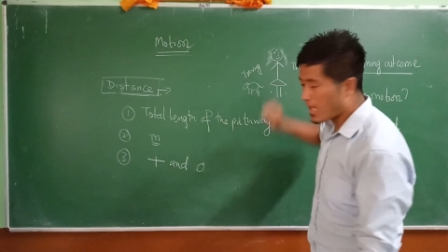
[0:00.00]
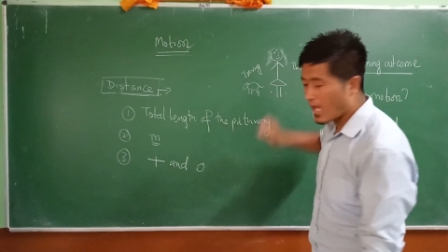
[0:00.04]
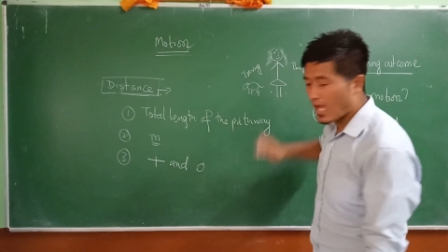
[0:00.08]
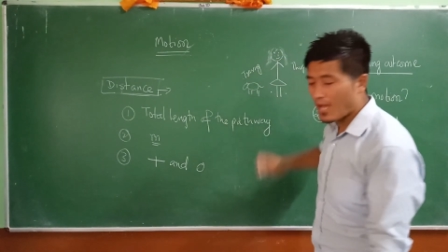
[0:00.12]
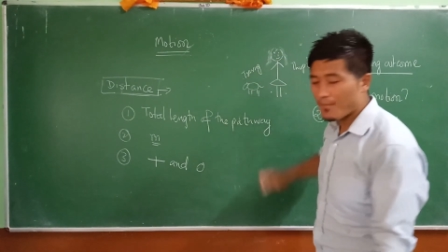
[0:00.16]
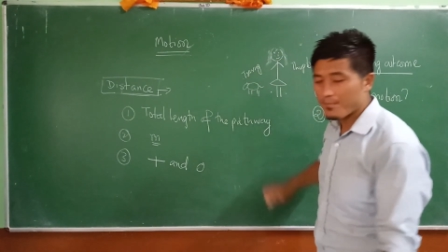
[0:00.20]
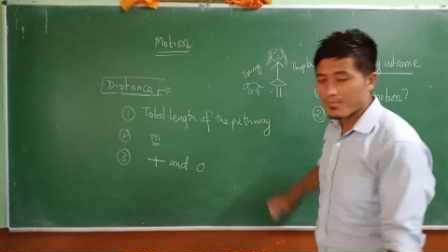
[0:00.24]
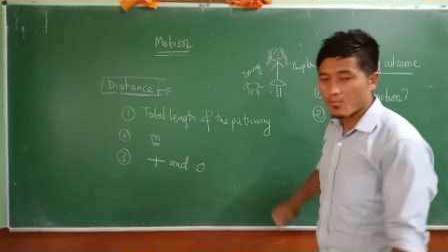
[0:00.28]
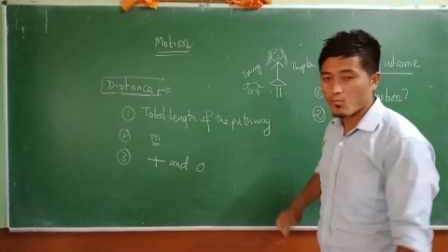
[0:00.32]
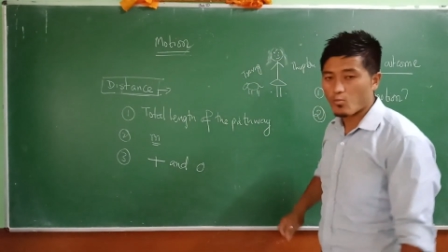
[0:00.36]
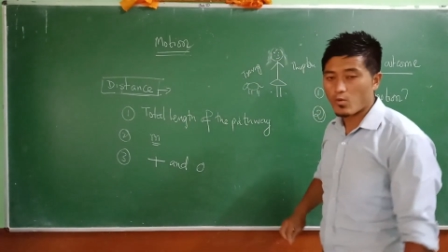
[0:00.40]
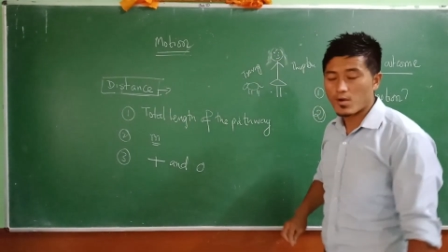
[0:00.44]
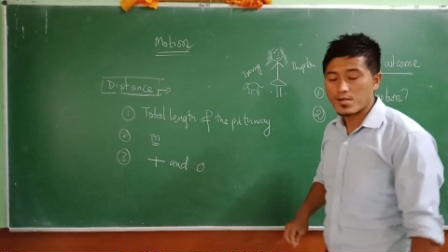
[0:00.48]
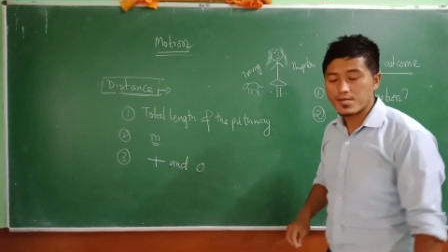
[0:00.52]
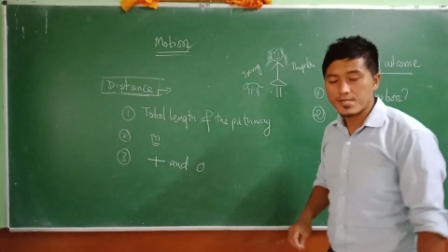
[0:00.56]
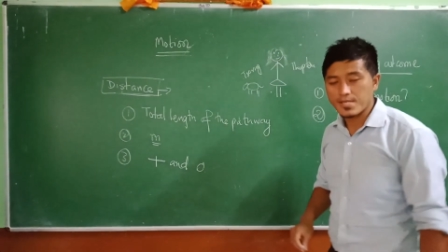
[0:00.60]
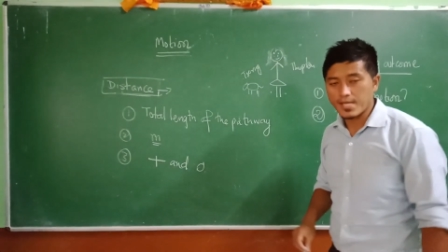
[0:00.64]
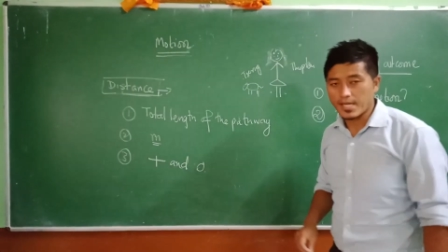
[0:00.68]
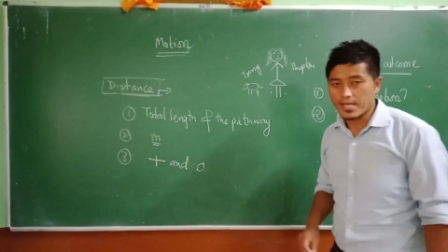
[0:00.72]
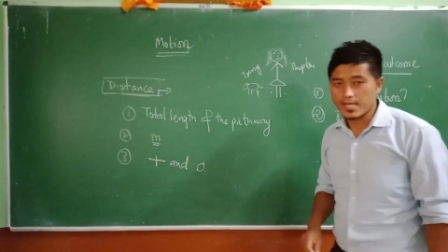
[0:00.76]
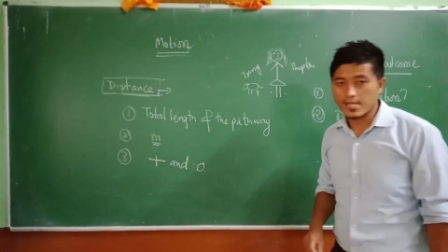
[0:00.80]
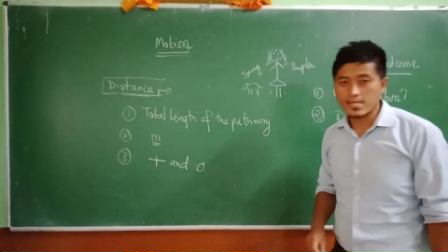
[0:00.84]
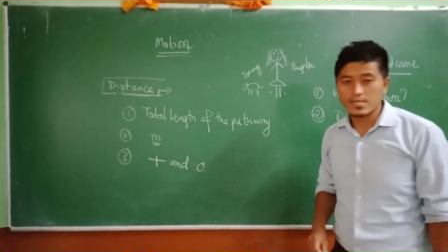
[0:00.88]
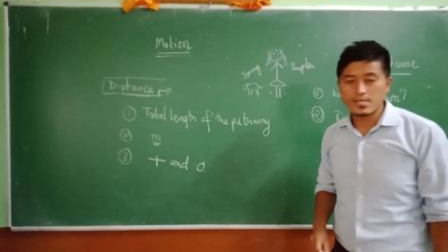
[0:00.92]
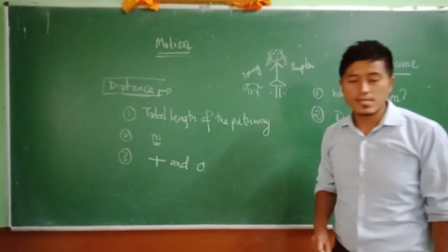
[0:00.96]
happened one
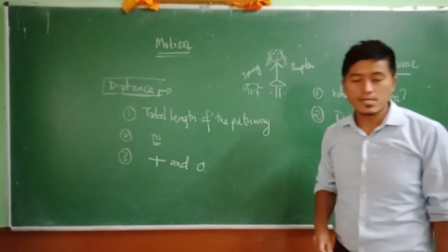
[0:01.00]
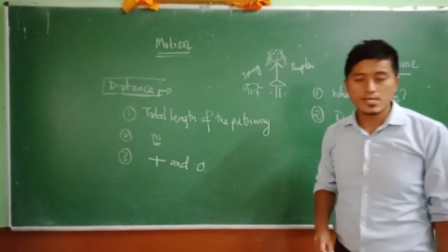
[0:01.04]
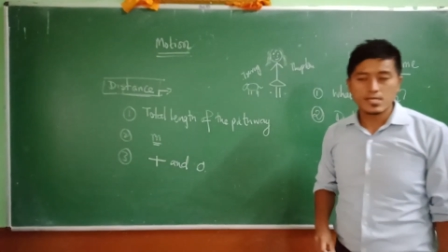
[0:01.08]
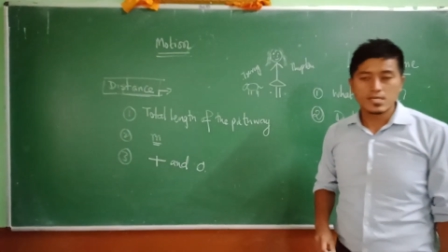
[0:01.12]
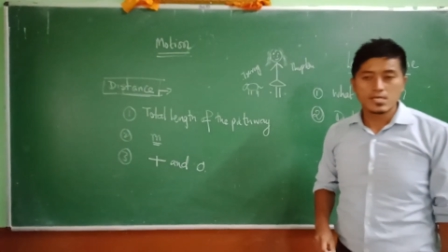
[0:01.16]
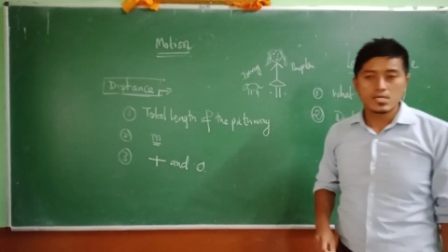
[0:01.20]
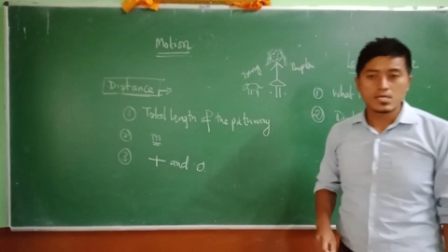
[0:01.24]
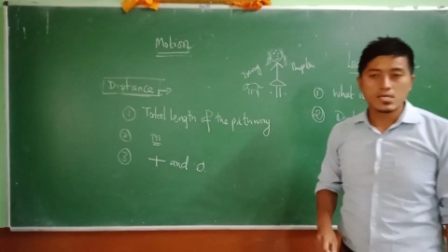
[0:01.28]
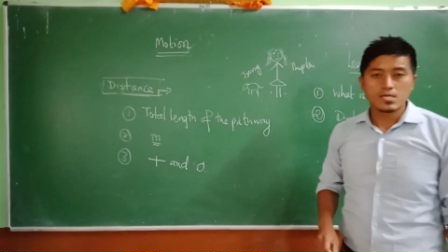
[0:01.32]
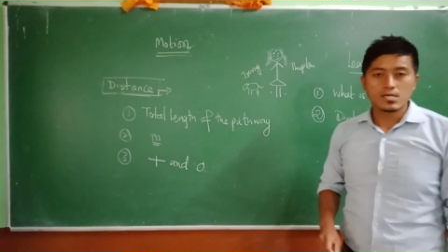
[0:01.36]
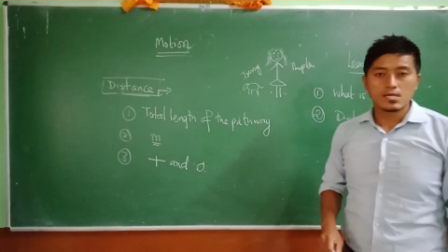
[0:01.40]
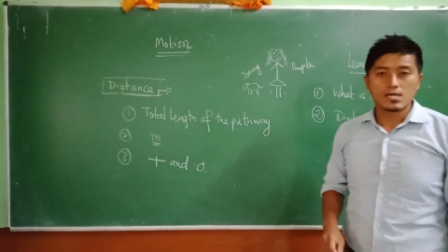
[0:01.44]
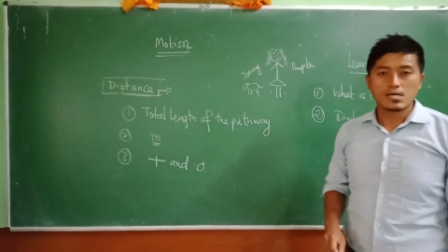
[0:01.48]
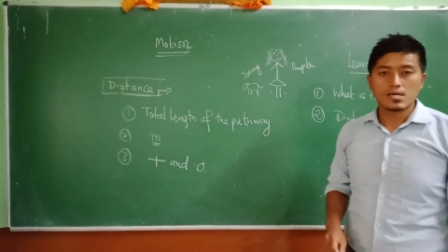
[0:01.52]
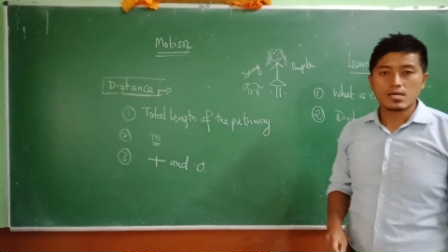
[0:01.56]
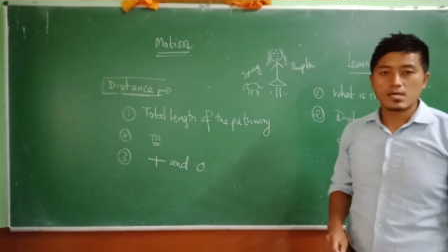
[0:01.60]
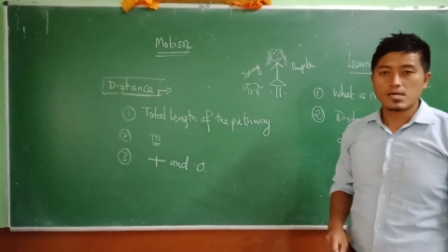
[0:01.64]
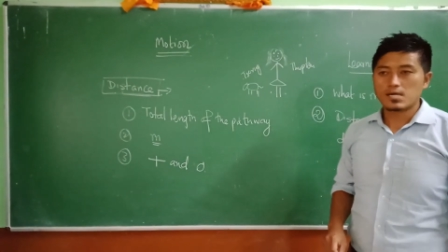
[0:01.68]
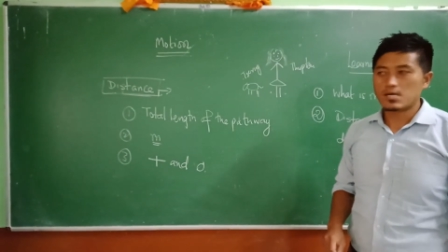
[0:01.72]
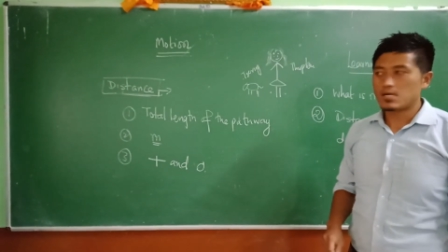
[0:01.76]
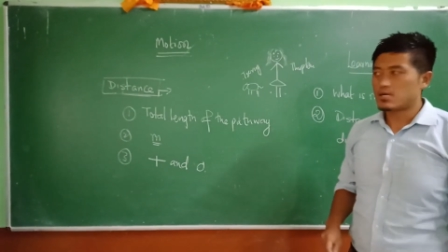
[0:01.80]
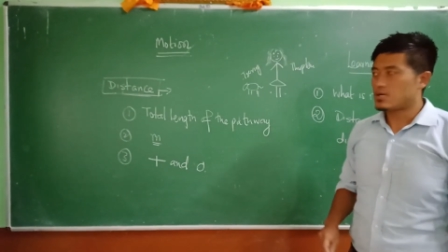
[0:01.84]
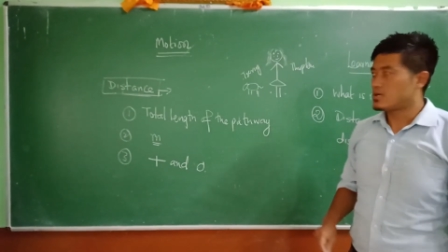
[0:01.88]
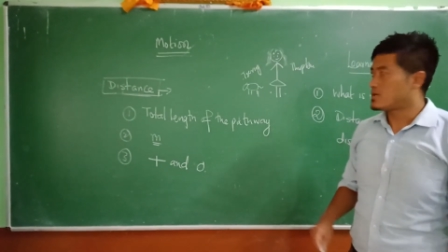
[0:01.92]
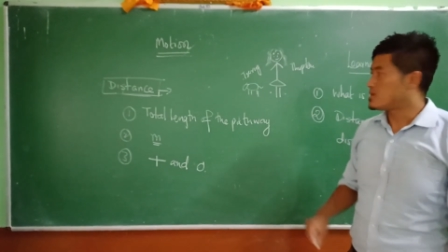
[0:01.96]
day,
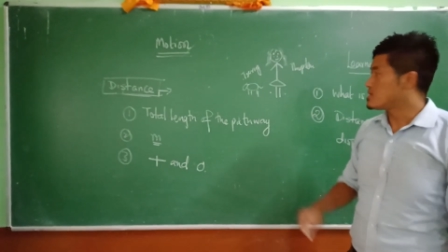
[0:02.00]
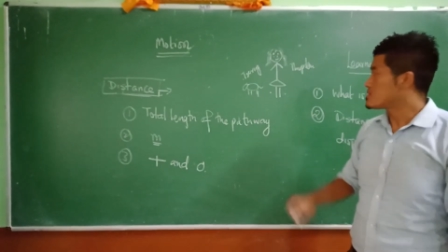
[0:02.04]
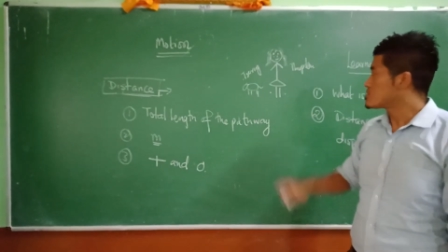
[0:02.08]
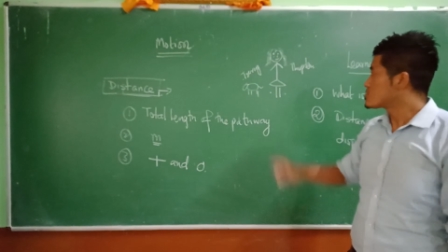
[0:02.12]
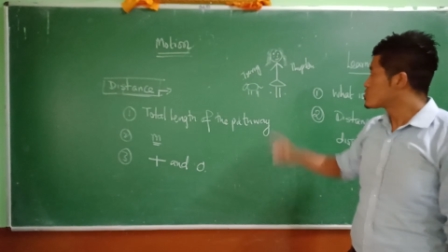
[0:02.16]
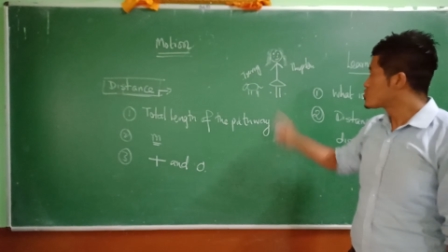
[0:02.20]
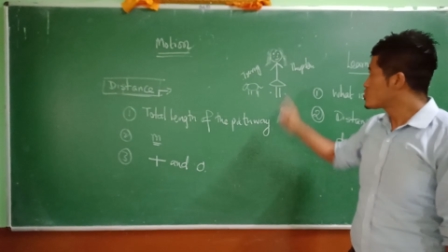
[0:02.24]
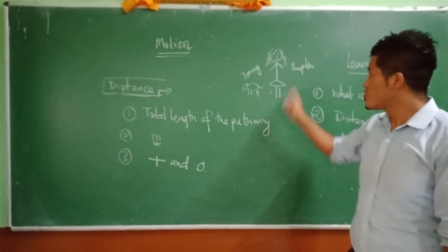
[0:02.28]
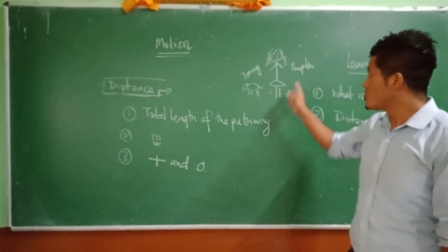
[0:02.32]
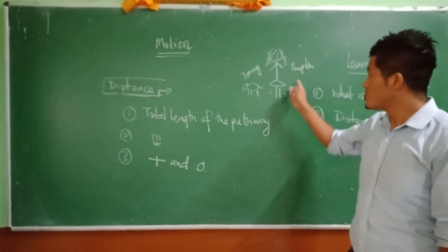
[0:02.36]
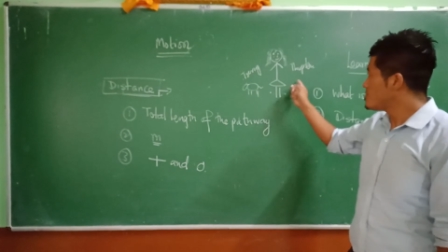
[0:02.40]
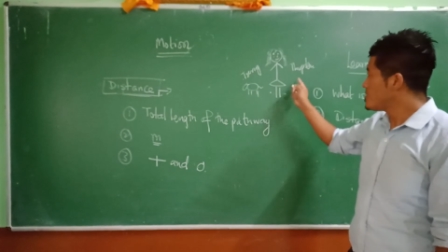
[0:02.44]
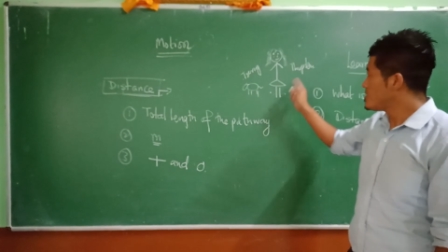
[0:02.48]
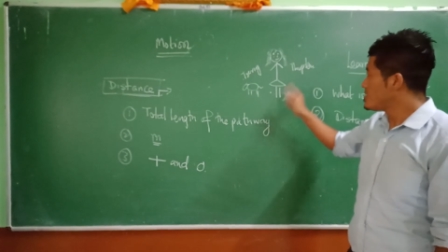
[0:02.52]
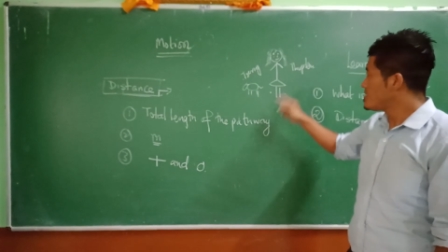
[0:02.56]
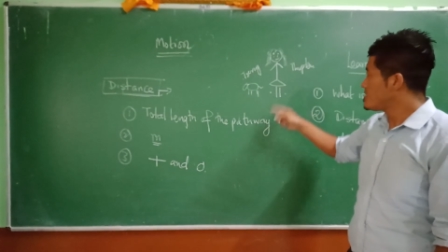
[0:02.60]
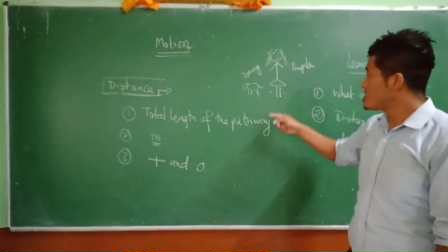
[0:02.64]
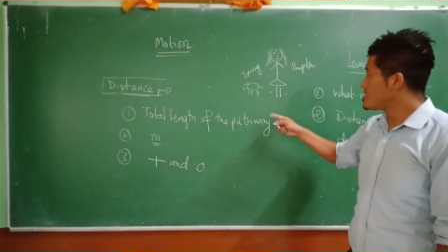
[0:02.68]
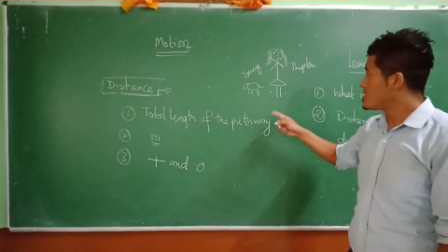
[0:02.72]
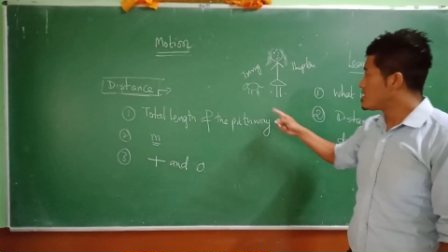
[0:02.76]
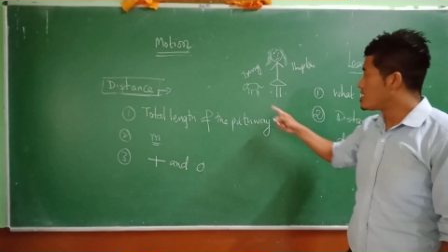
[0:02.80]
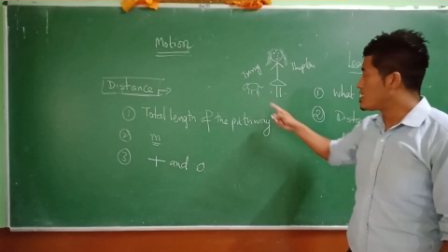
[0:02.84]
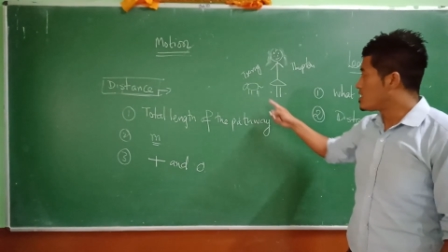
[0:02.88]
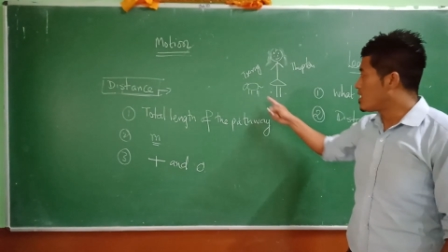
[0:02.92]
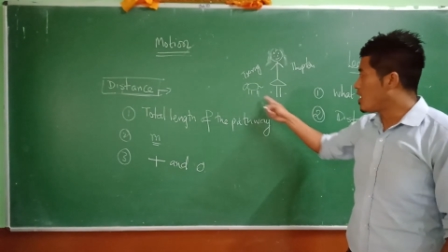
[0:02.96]

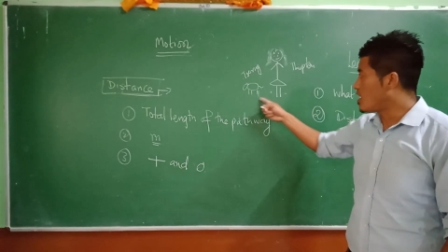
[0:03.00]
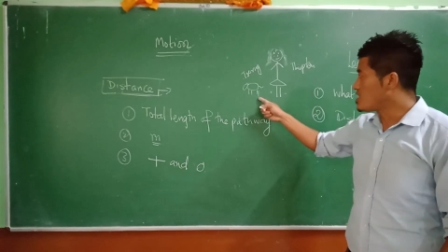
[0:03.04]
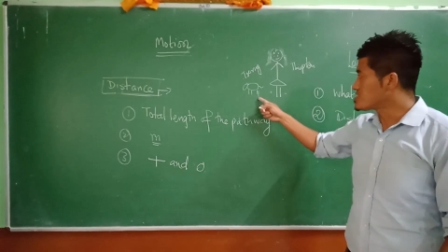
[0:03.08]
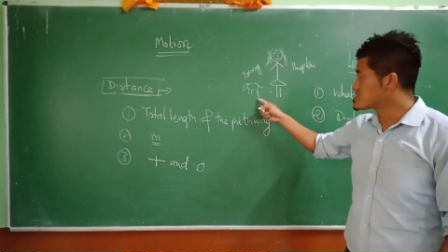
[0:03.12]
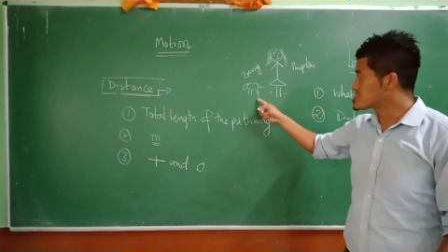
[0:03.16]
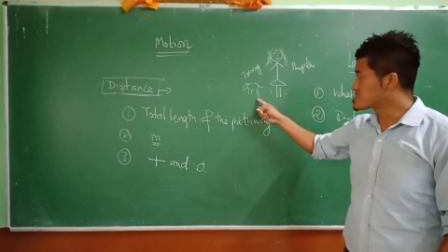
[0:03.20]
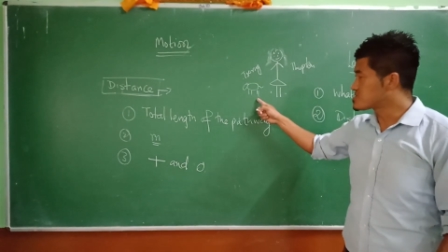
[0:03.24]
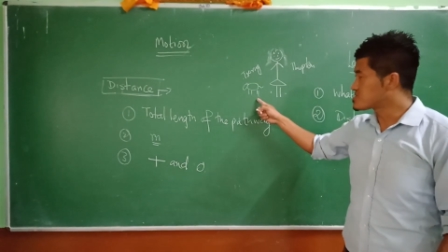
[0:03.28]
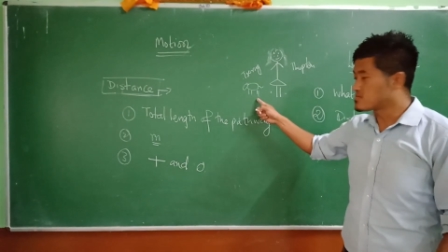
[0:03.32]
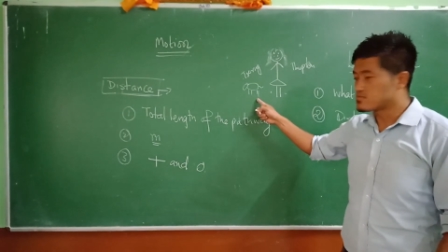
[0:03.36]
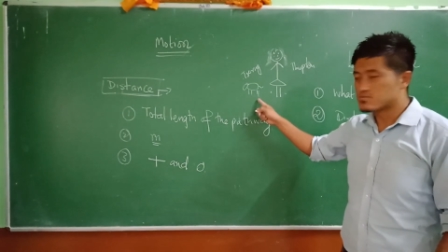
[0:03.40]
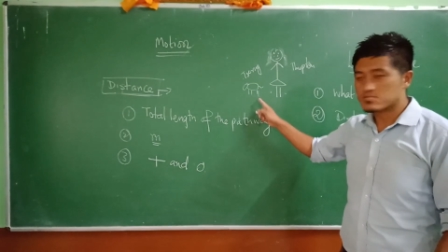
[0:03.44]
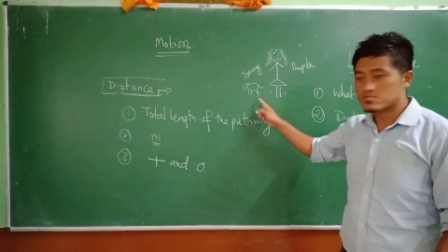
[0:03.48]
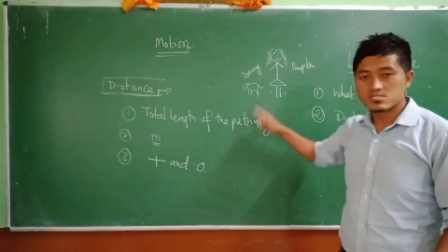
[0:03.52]
Tukden lost